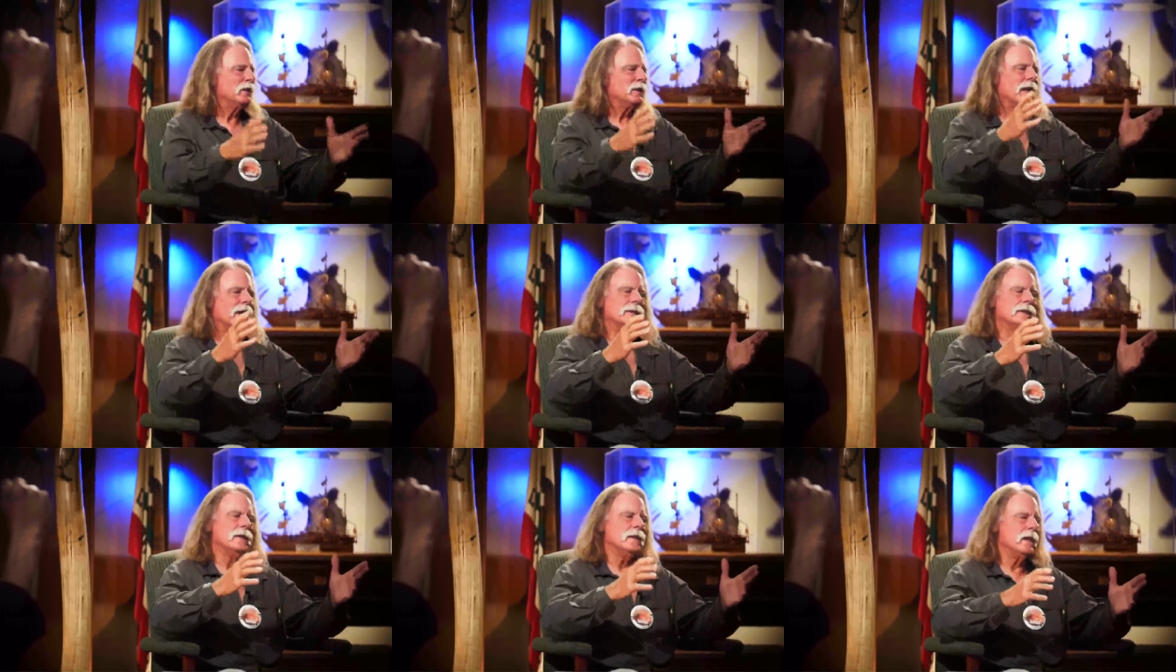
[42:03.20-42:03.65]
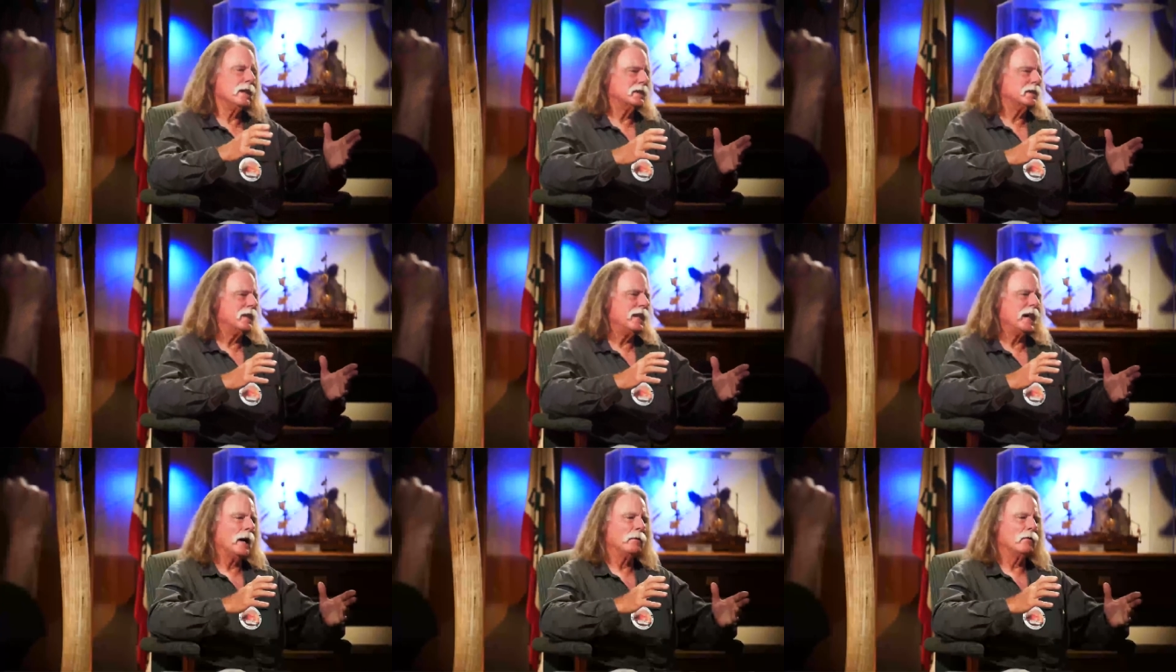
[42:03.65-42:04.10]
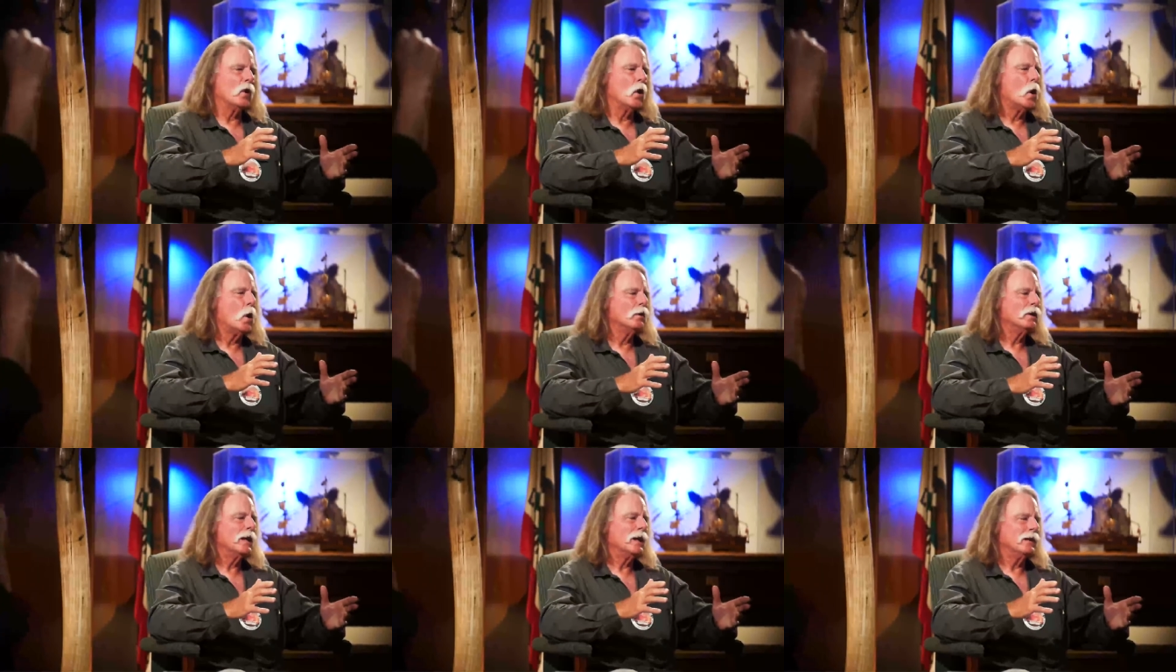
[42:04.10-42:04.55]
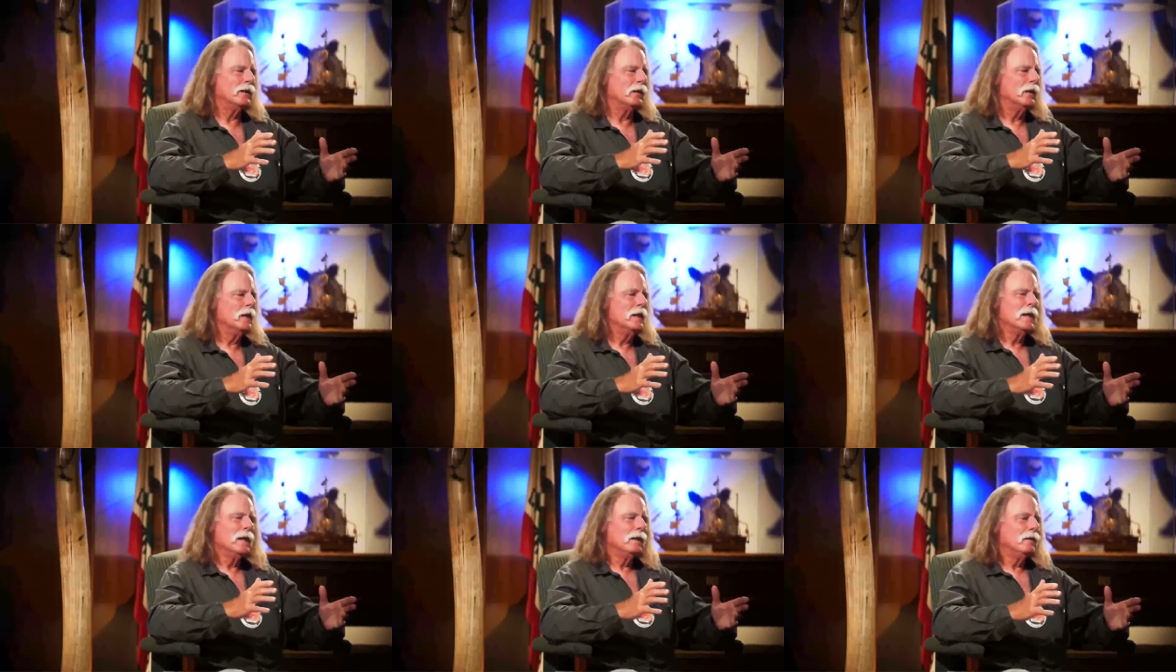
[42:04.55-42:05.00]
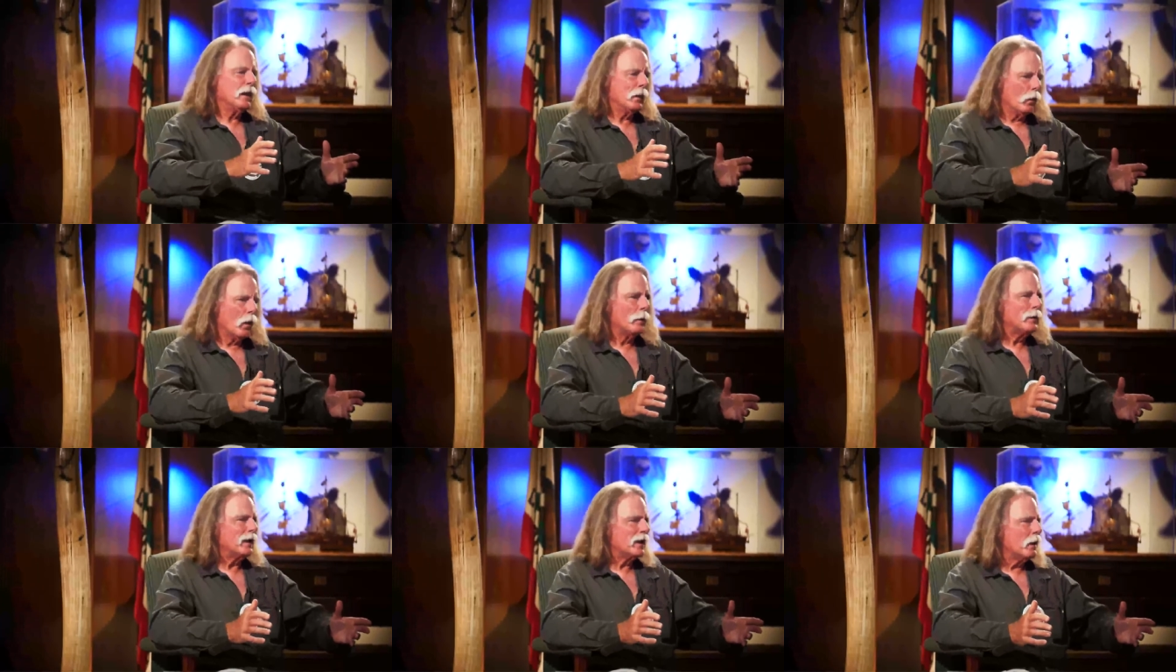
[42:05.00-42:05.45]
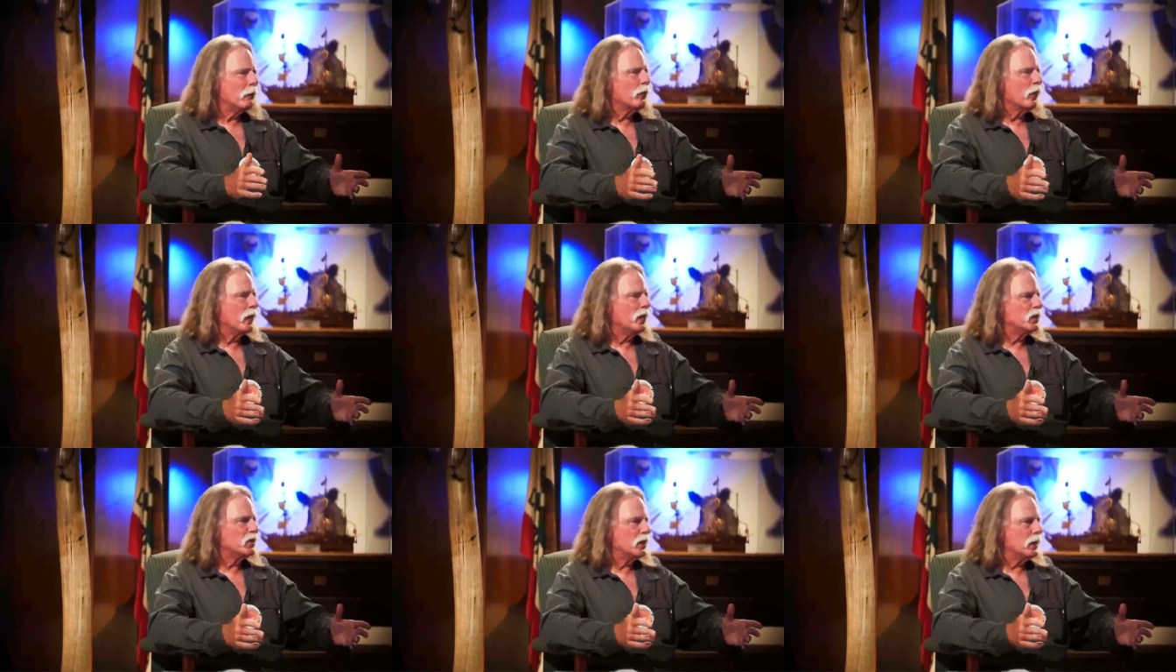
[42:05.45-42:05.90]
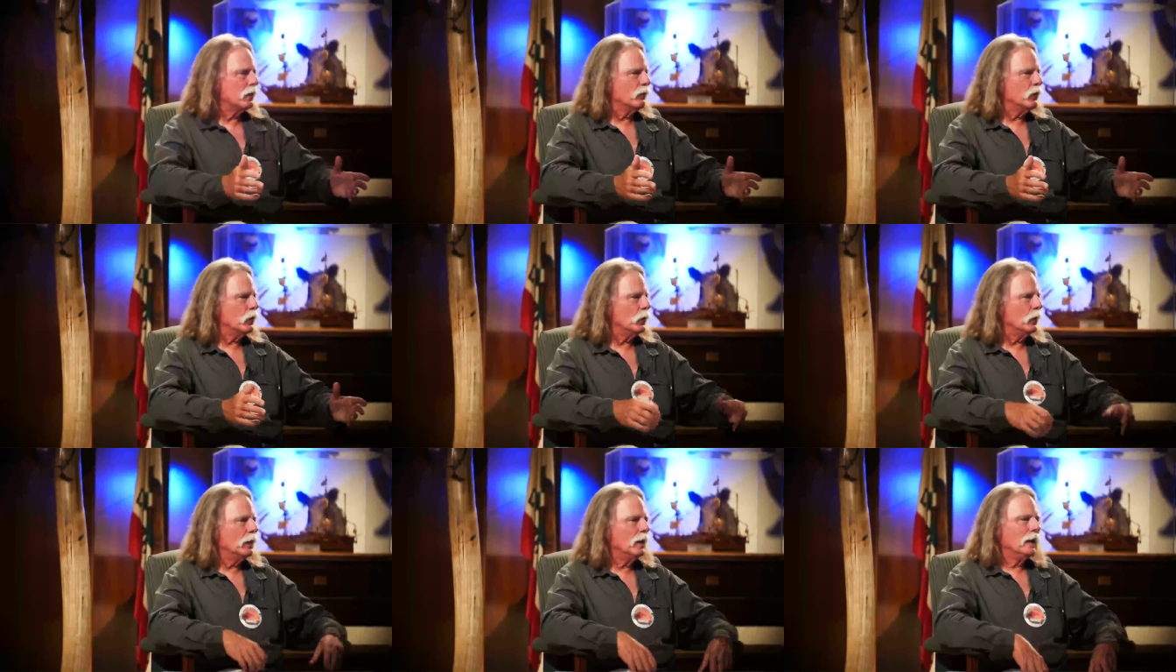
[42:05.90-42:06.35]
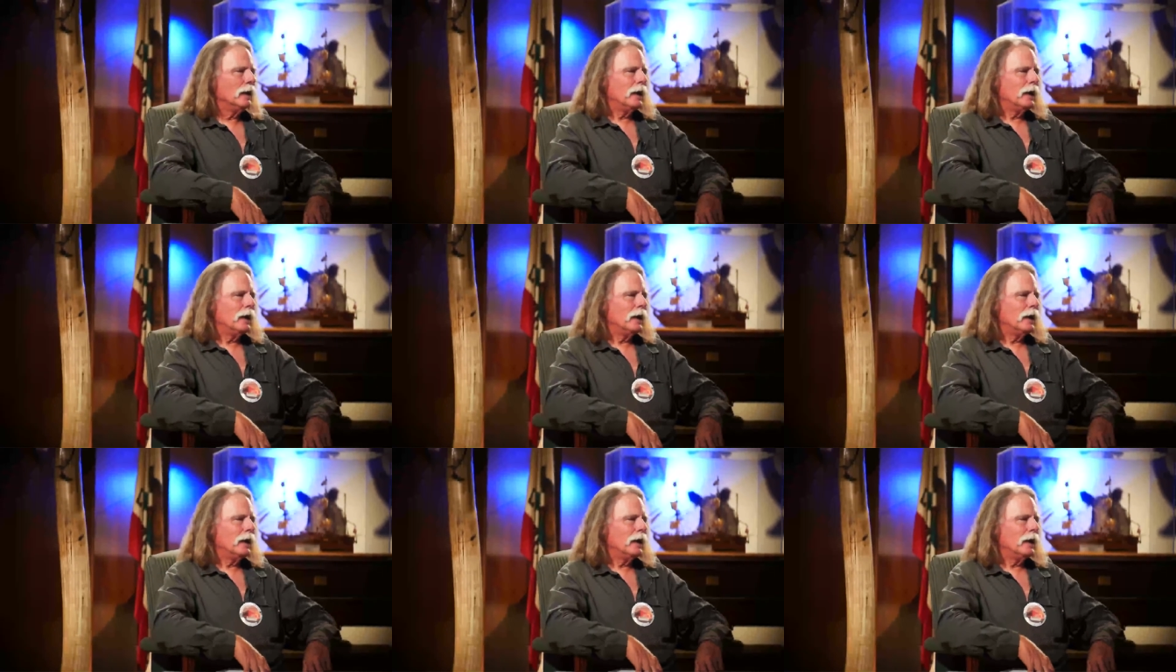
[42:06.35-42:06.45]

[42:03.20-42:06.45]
like the next day I'm called and they want me to come for this interview.